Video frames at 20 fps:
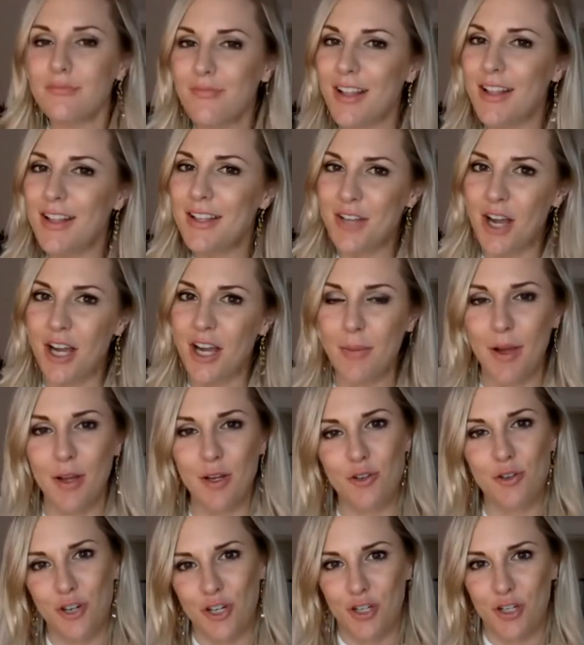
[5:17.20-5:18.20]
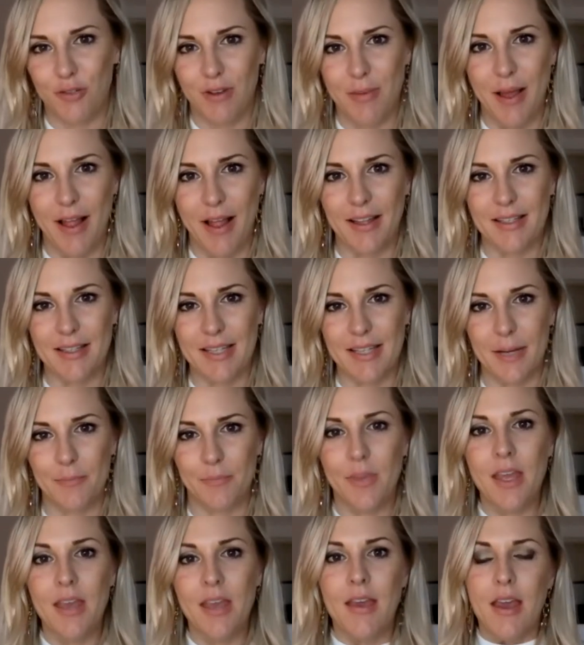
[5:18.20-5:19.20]
let's talk about nutritional rebalancing.
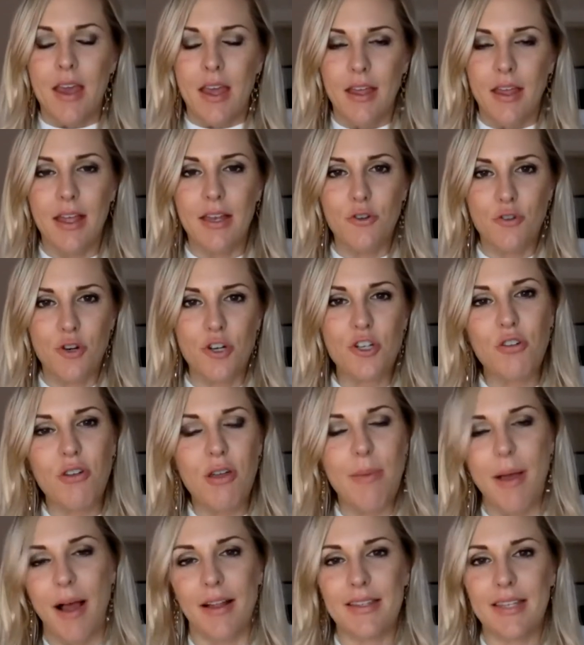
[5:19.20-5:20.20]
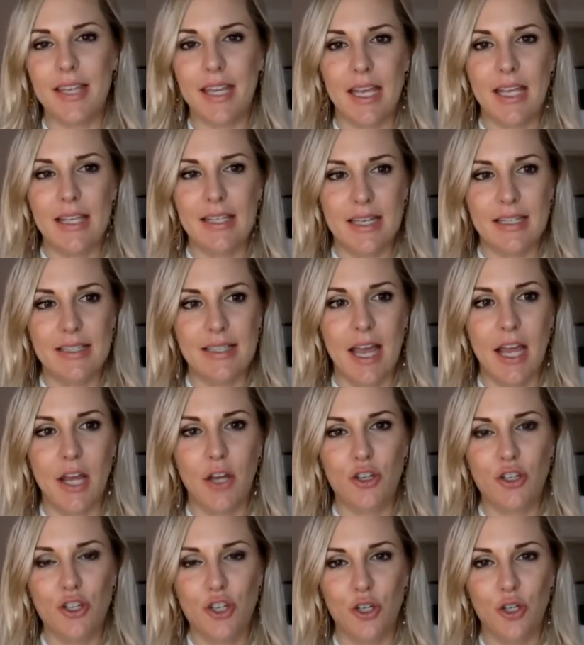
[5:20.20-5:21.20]
Nutritional rebalancing is
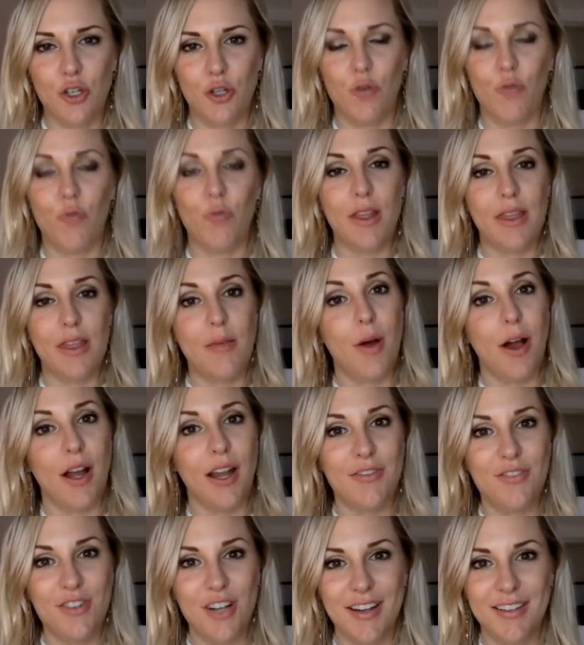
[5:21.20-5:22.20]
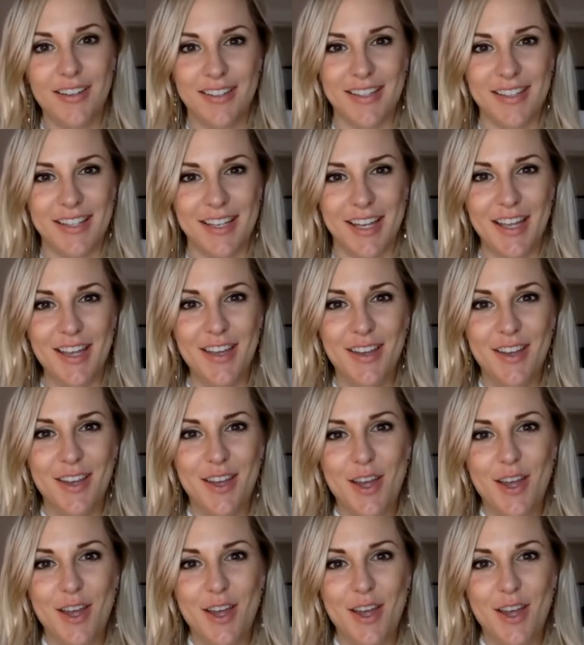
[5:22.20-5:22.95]
designed to rid the body of toxicity